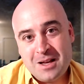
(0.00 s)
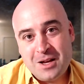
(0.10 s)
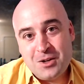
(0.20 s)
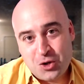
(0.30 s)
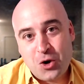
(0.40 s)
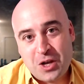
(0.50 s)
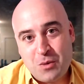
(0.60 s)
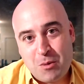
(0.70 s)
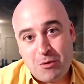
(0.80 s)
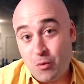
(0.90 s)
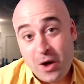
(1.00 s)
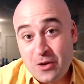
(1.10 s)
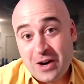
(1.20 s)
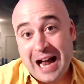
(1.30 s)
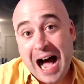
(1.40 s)
Turkey would prefer, whether
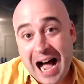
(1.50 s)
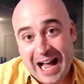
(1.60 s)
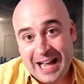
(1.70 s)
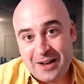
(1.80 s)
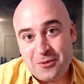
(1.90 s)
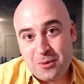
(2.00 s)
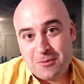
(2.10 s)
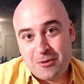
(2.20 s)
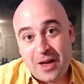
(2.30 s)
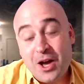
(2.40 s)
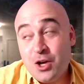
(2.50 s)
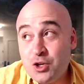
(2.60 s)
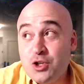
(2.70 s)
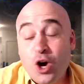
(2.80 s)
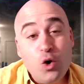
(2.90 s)
or not I would prefer that.
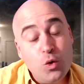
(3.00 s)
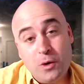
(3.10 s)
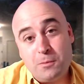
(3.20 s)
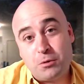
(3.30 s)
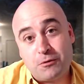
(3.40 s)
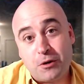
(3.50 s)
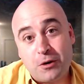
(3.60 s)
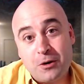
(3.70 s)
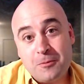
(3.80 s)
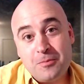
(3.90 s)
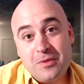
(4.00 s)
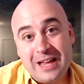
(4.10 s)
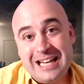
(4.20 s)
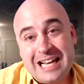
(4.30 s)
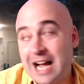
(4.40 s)
You know who would prefer
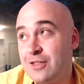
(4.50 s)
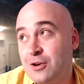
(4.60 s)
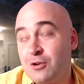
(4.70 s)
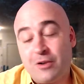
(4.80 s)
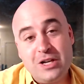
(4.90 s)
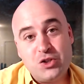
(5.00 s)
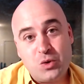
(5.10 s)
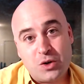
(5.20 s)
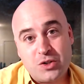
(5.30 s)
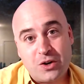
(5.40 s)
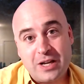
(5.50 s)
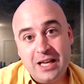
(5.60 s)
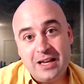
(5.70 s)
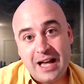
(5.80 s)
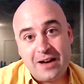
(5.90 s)
that neither Greece nor
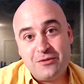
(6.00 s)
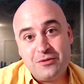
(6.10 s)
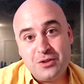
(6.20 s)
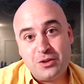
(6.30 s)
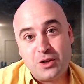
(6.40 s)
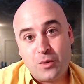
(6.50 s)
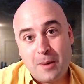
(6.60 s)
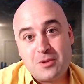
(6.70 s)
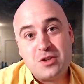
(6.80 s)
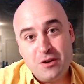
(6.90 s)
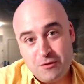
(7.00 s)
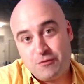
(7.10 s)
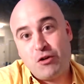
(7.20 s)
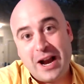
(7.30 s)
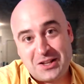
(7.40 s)
Turkey have nuclear weapons?
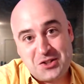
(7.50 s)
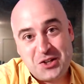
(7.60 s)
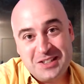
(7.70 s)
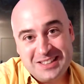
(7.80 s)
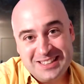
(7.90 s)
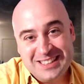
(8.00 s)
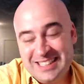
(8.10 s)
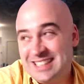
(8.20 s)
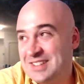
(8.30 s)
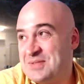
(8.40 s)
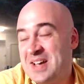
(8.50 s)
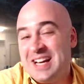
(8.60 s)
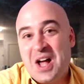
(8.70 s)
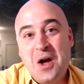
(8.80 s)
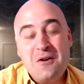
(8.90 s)
France.
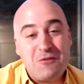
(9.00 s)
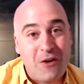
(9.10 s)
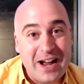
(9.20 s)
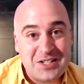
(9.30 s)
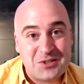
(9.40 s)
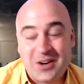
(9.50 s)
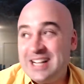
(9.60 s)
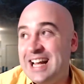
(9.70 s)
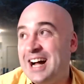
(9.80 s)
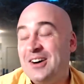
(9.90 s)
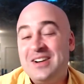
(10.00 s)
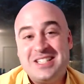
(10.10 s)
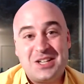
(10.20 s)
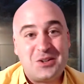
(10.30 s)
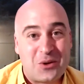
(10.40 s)
France right now
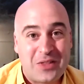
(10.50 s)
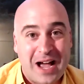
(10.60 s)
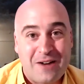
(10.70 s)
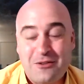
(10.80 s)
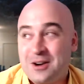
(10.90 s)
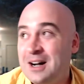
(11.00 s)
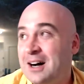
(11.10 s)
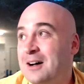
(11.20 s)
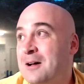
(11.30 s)
is in North Africa.